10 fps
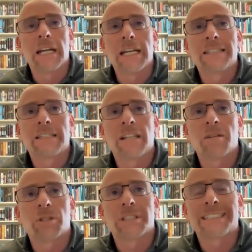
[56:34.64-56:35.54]
is the
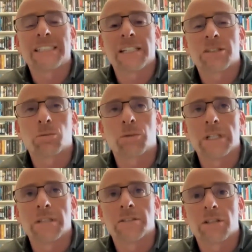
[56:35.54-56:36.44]
number six
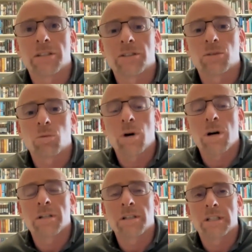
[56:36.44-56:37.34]
written so that there's
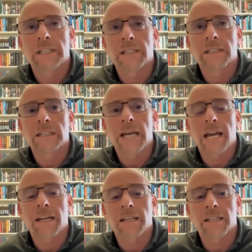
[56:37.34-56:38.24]
one
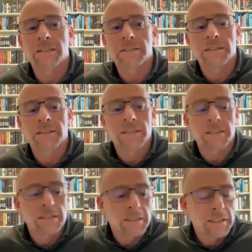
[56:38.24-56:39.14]
lacking?
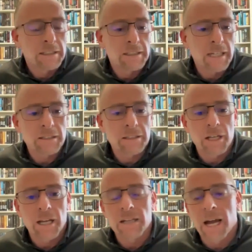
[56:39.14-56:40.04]
That's a
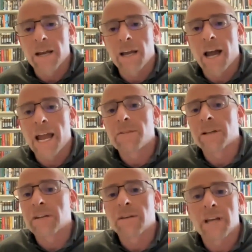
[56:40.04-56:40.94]
I I
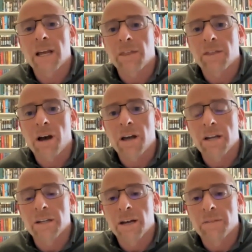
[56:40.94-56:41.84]
haven't given that
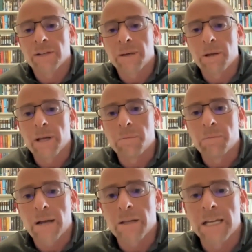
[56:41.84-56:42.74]
thought enough. It, yeah.
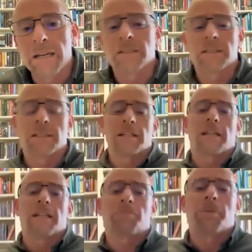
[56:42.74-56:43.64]
it, it
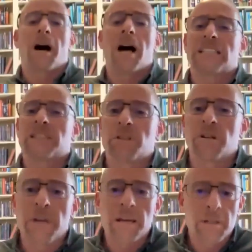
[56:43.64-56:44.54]
it's possible
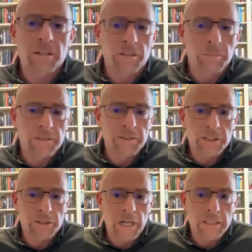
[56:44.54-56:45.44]
it may be a little bit of a
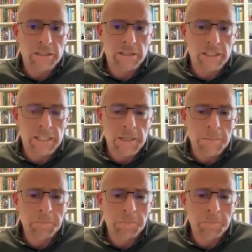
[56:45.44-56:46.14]
stretch. Um,